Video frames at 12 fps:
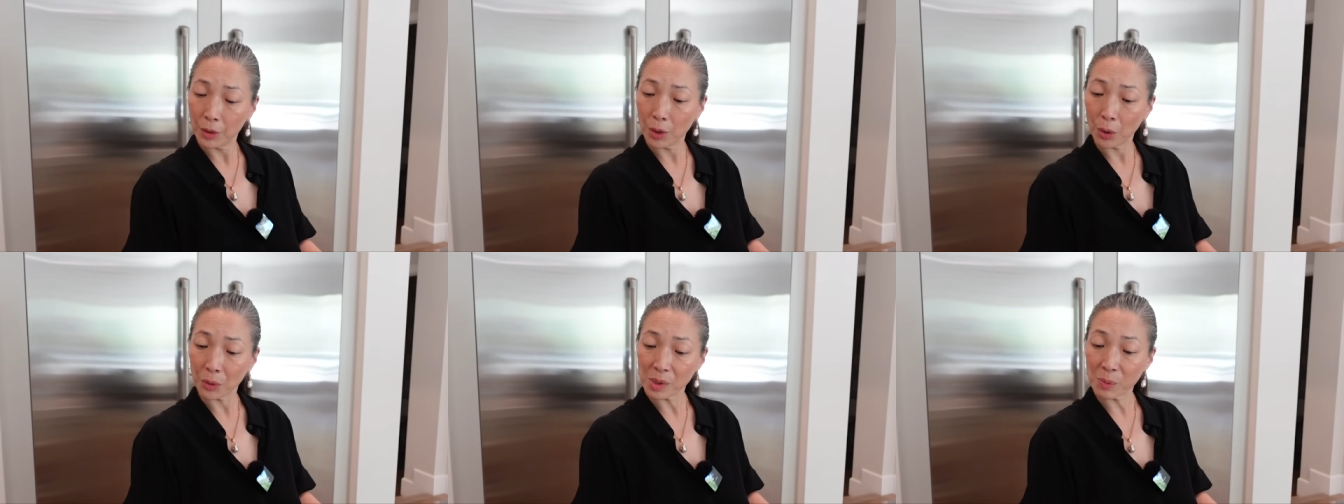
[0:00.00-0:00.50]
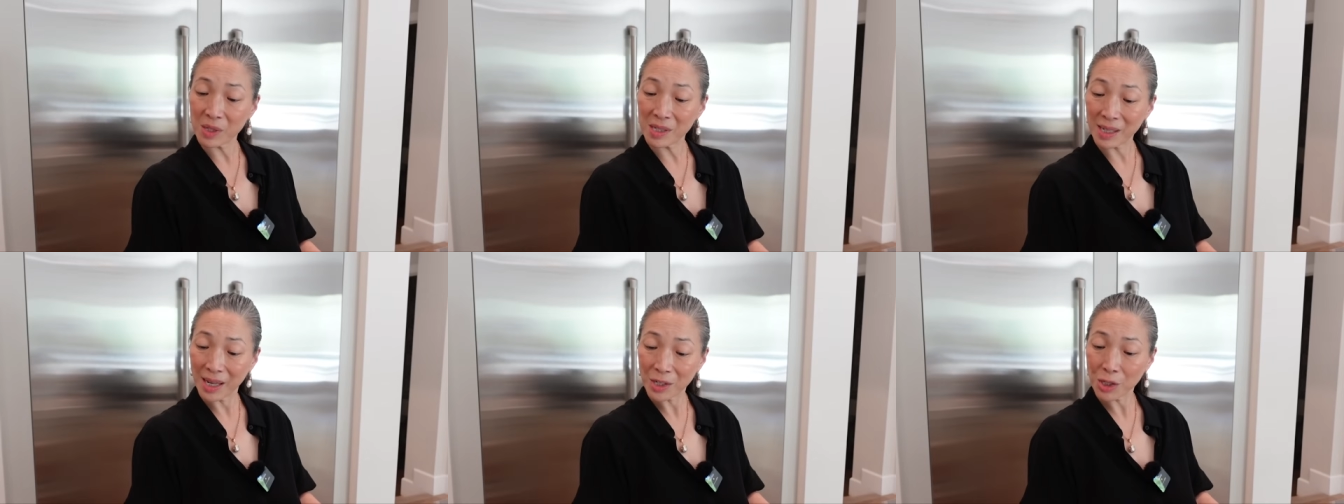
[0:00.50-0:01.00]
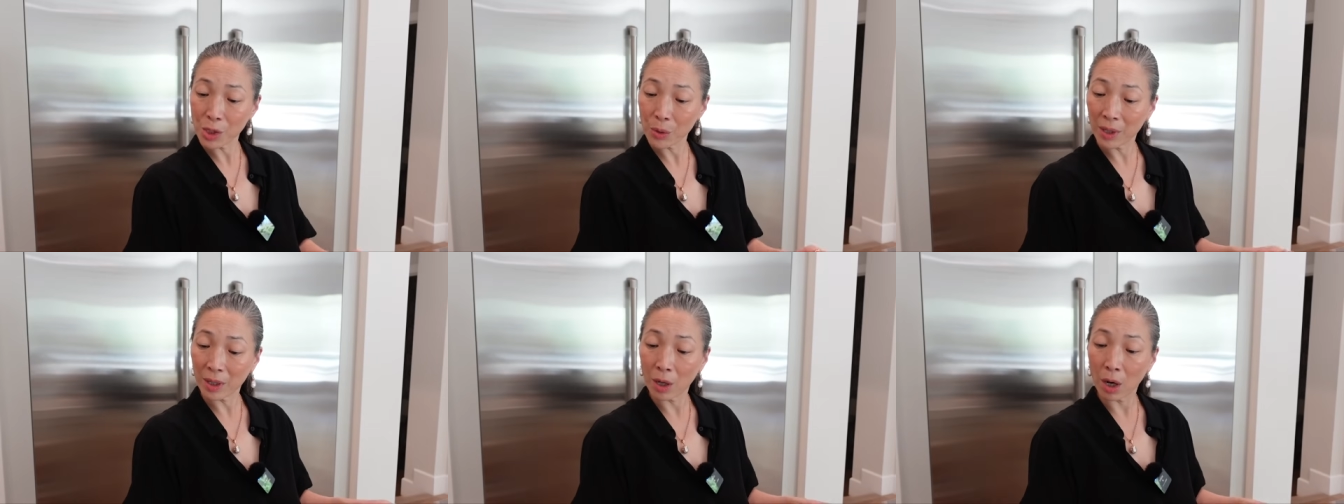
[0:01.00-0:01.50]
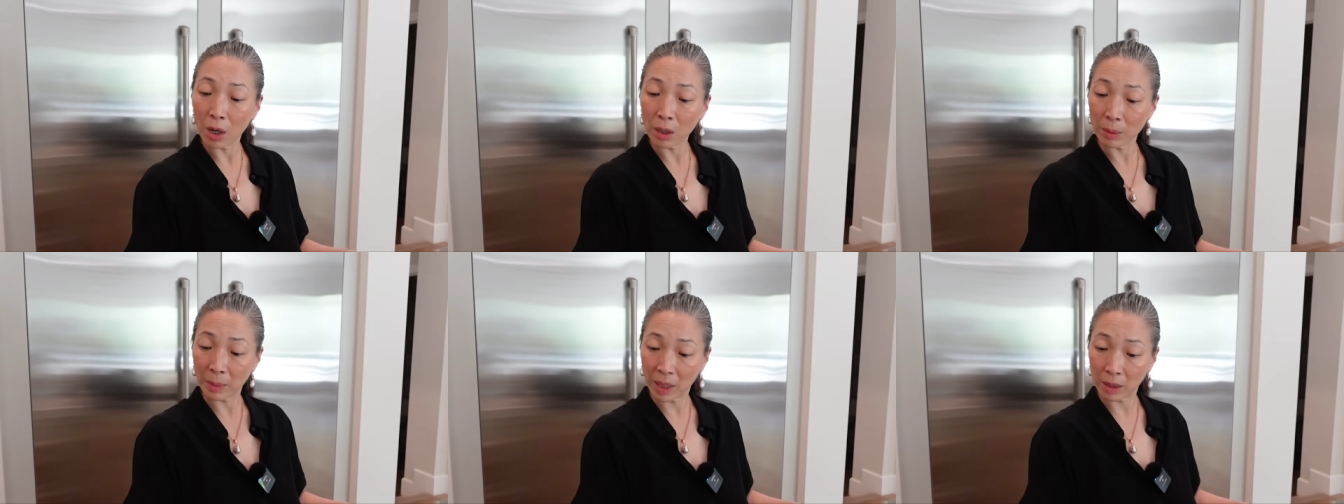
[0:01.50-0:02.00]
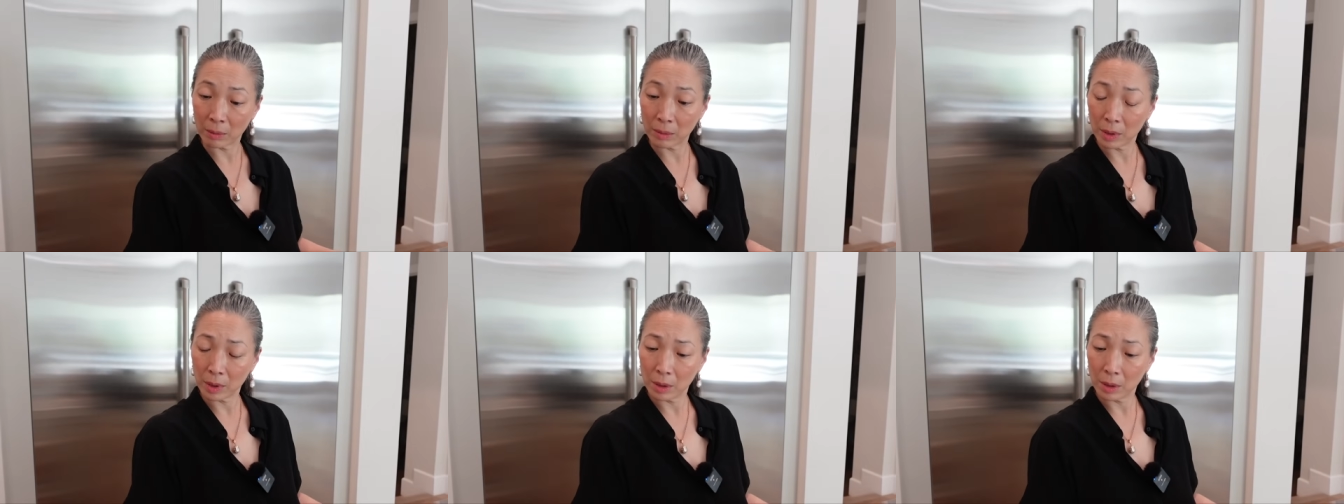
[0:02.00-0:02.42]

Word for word: Notes pistachio and cardamom